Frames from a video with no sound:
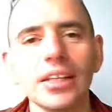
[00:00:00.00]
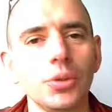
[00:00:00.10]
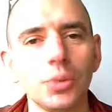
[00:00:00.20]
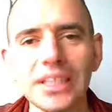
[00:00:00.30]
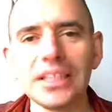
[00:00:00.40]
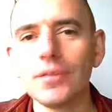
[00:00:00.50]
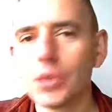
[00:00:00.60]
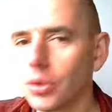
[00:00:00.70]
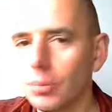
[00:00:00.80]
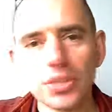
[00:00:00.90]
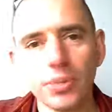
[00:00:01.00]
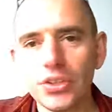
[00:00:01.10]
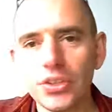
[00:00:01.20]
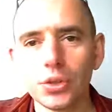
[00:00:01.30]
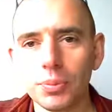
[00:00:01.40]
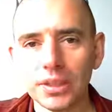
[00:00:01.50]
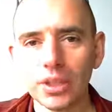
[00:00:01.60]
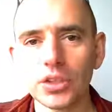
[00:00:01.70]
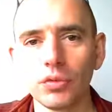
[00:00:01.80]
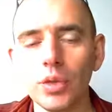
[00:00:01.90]
and really gives you the possibility to
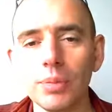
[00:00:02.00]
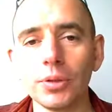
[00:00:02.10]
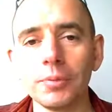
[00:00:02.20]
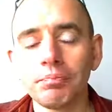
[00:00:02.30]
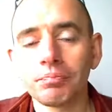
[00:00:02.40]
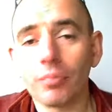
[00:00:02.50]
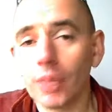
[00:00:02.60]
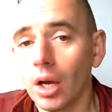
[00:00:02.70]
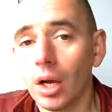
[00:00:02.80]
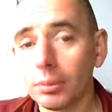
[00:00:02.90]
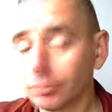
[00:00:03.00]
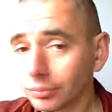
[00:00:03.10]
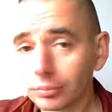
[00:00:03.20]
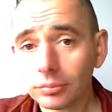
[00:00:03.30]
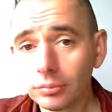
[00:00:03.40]
meet lots of women, um,